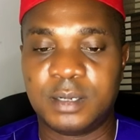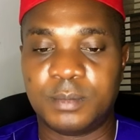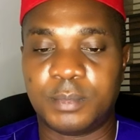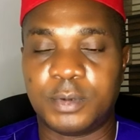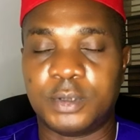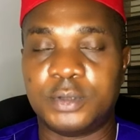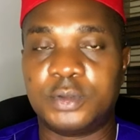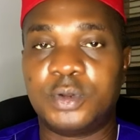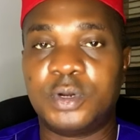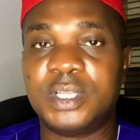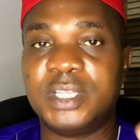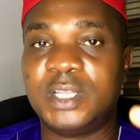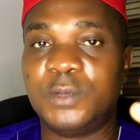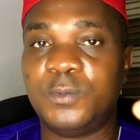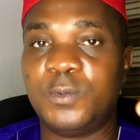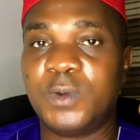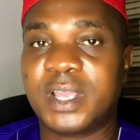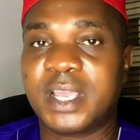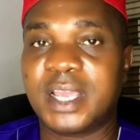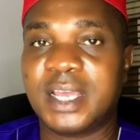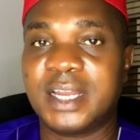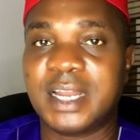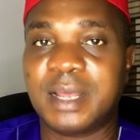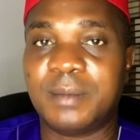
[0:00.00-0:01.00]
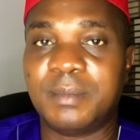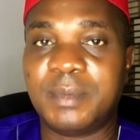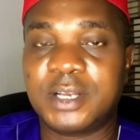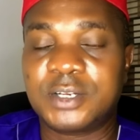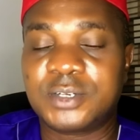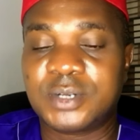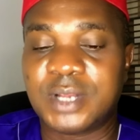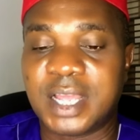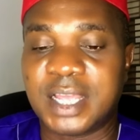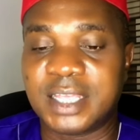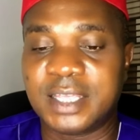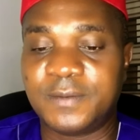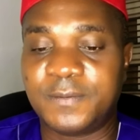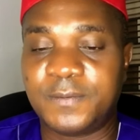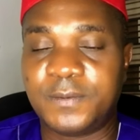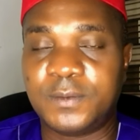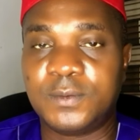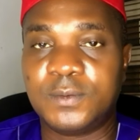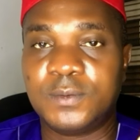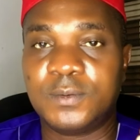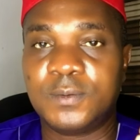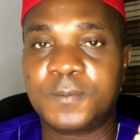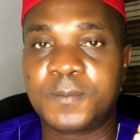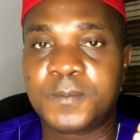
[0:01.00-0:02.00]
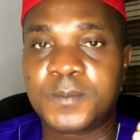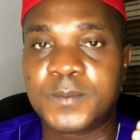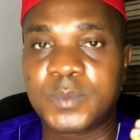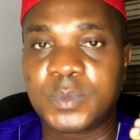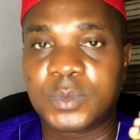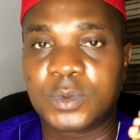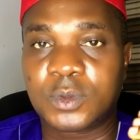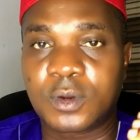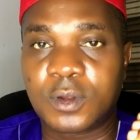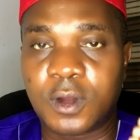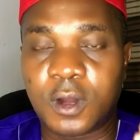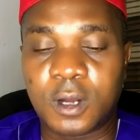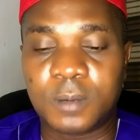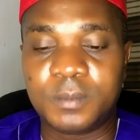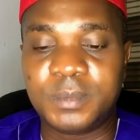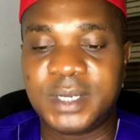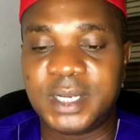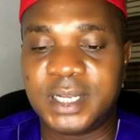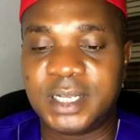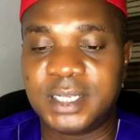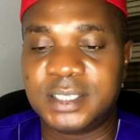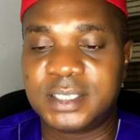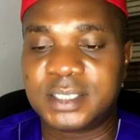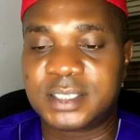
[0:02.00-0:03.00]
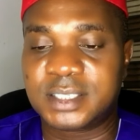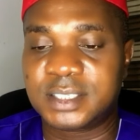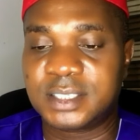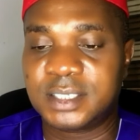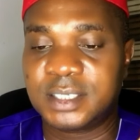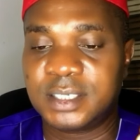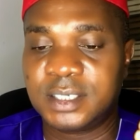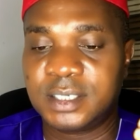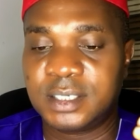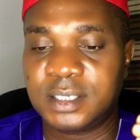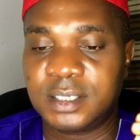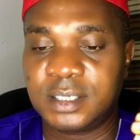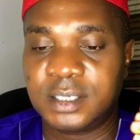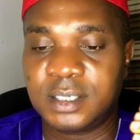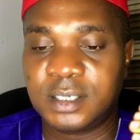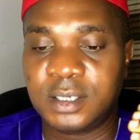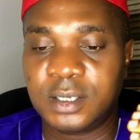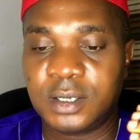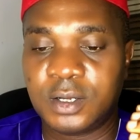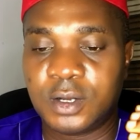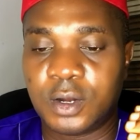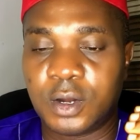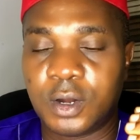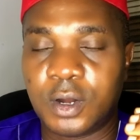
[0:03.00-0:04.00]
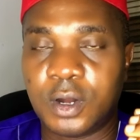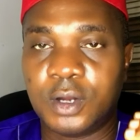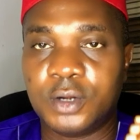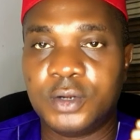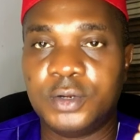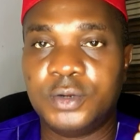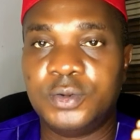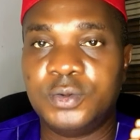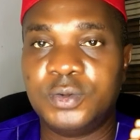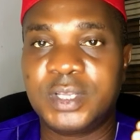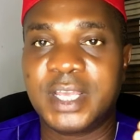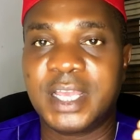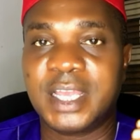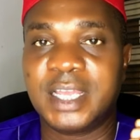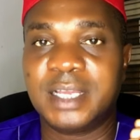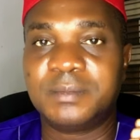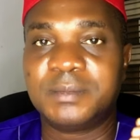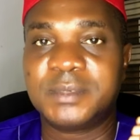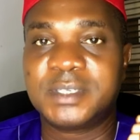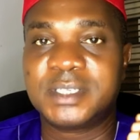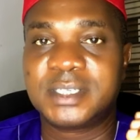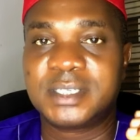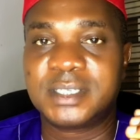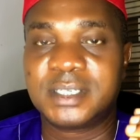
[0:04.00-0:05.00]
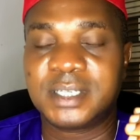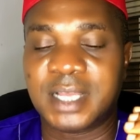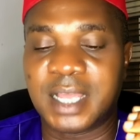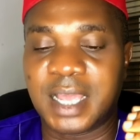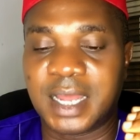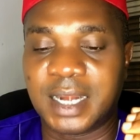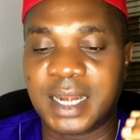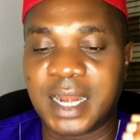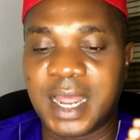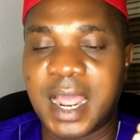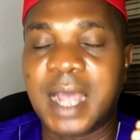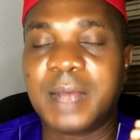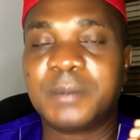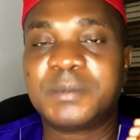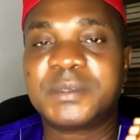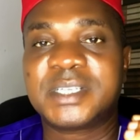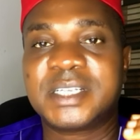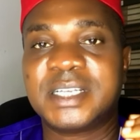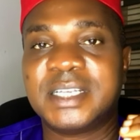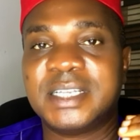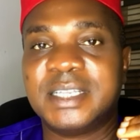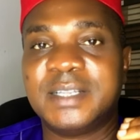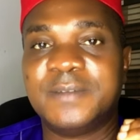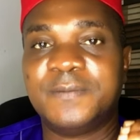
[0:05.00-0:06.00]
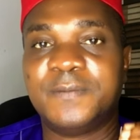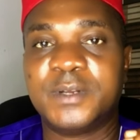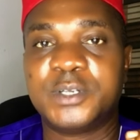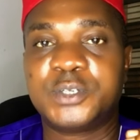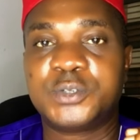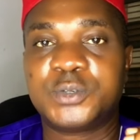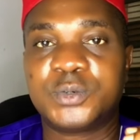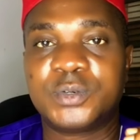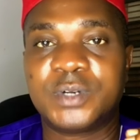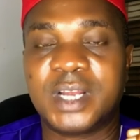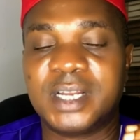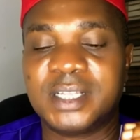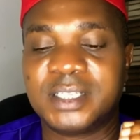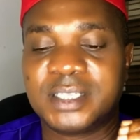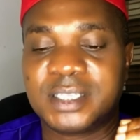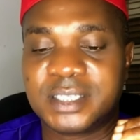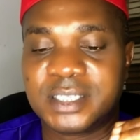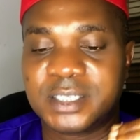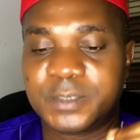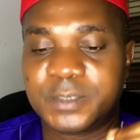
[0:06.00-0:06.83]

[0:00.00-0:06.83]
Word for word: But during the weekend, I make sure I give you updates on new games and apps in the virtual reality